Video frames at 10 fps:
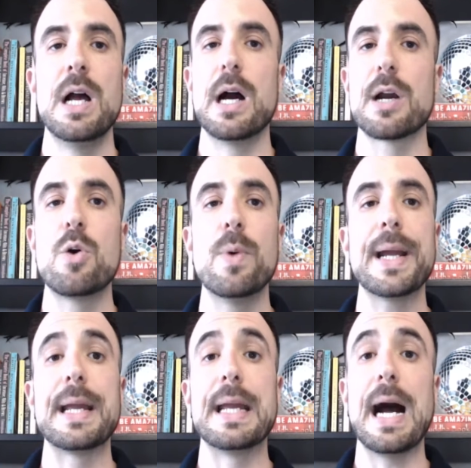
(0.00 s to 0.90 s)
a
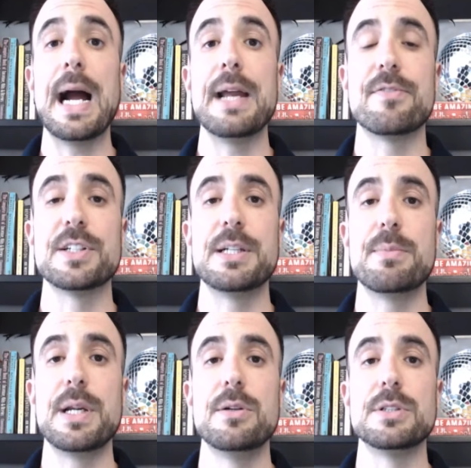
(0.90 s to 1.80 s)
quick guide for
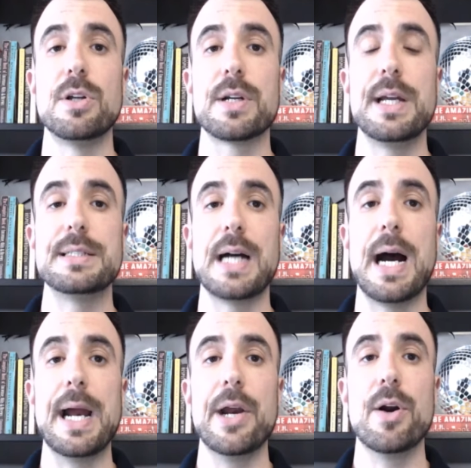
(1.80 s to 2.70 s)
somebody who's looking to
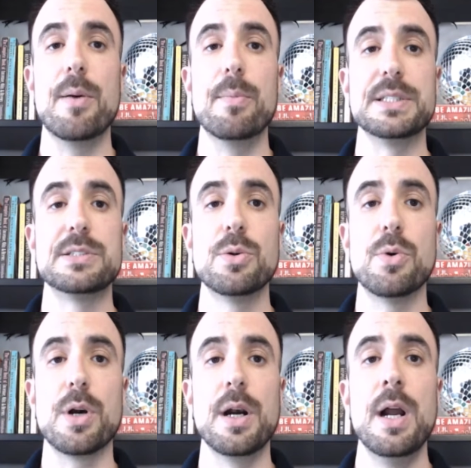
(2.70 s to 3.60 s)
hire a
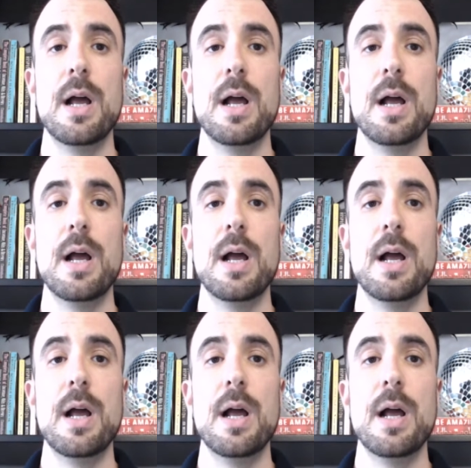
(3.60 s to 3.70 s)
masseur.